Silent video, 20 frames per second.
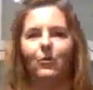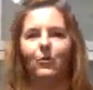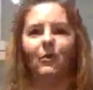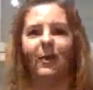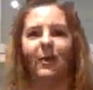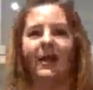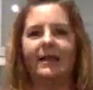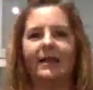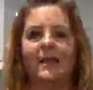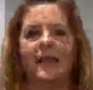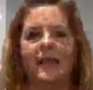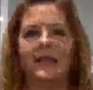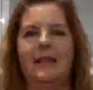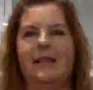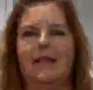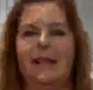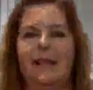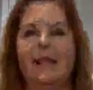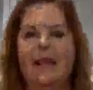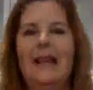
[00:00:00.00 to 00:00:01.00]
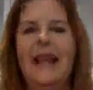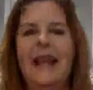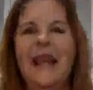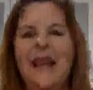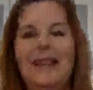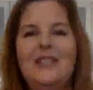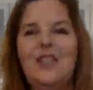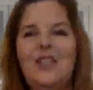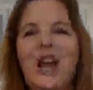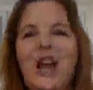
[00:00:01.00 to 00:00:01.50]
Ooh, that's nice.
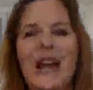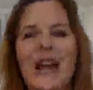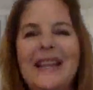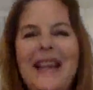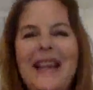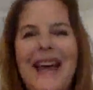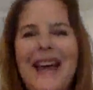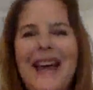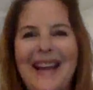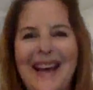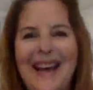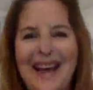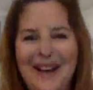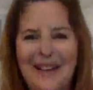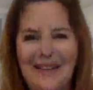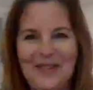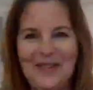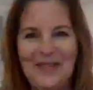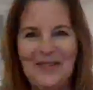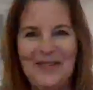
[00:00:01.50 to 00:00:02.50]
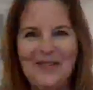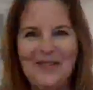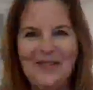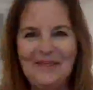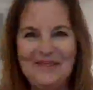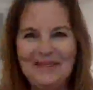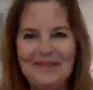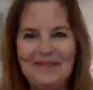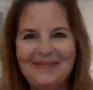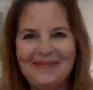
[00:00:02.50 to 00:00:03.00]
And check that out. Let me get my
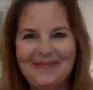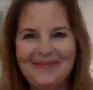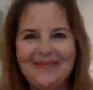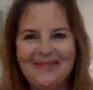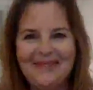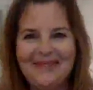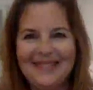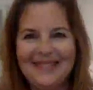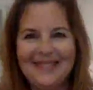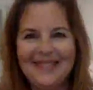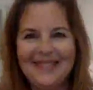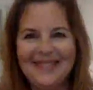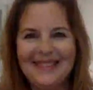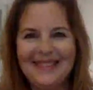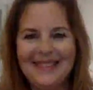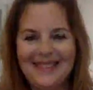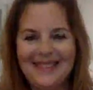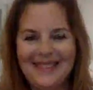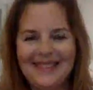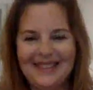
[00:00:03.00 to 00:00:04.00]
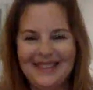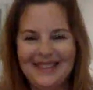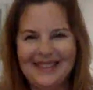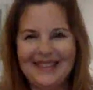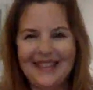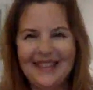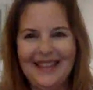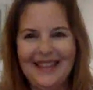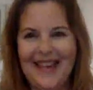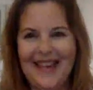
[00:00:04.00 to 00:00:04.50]
camera.
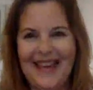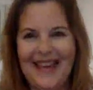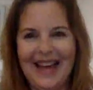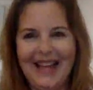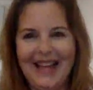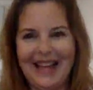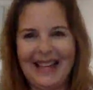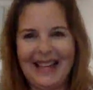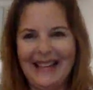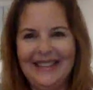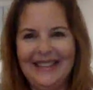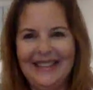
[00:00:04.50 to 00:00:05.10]
Look at that.